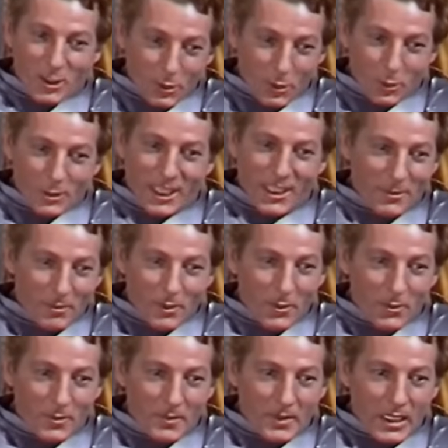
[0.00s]
Despite the
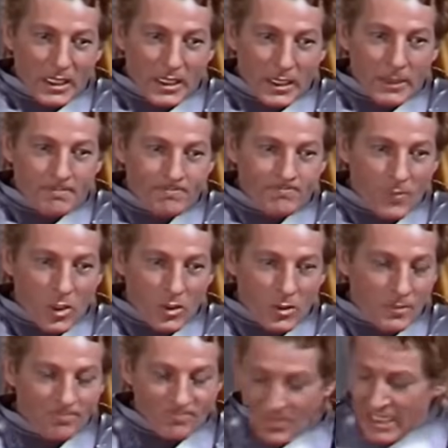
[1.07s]
whispers and the distance
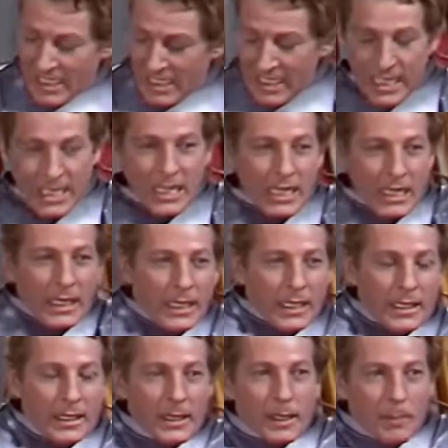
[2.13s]
between them, the marriage
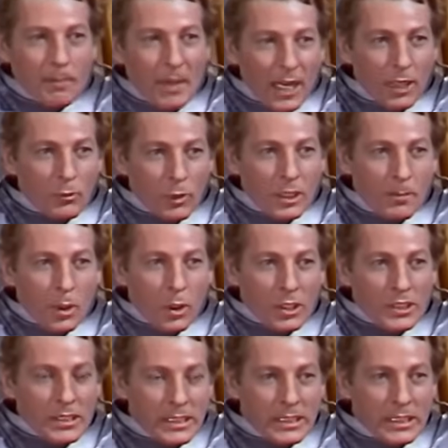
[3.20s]
endured for over 50
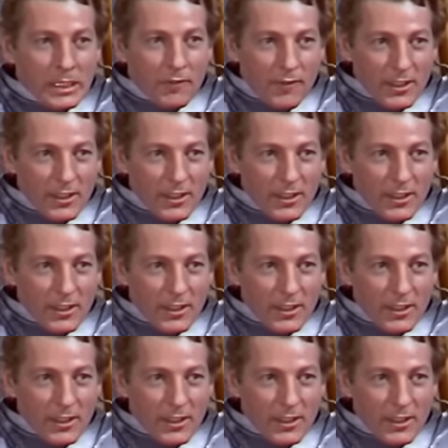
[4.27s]
years.